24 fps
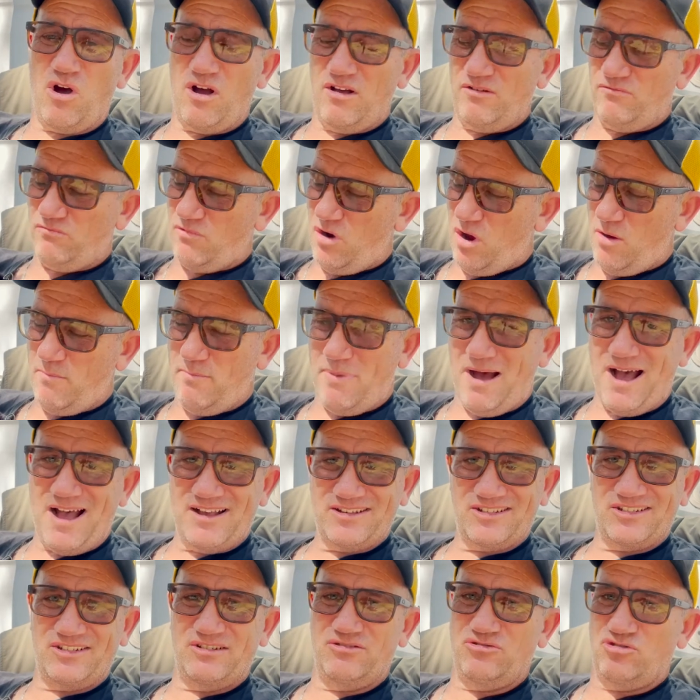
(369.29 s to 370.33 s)

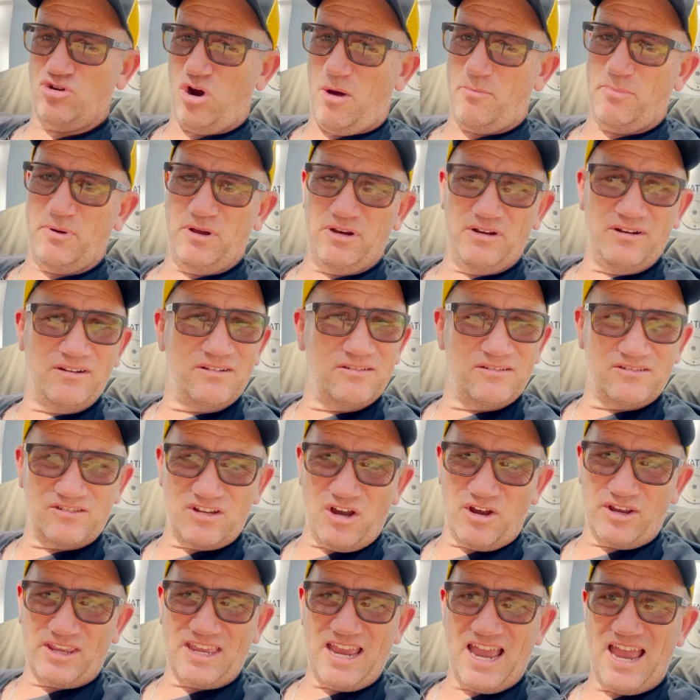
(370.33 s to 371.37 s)
robust, drop it, it's
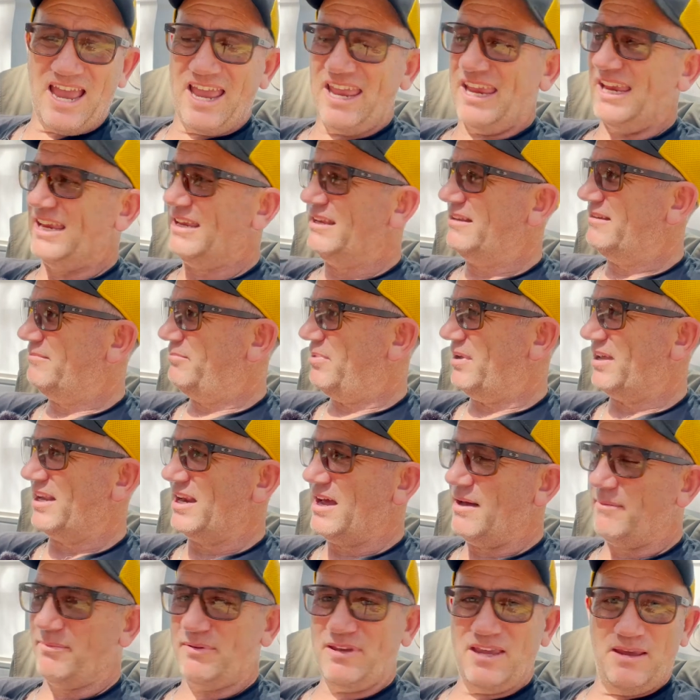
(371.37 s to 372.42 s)
okay, pick it
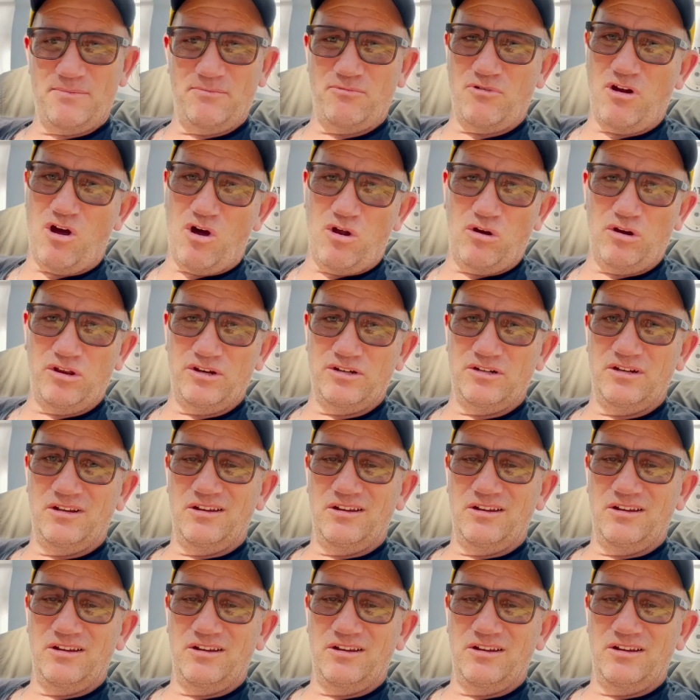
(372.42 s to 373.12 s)
up, keep rolling,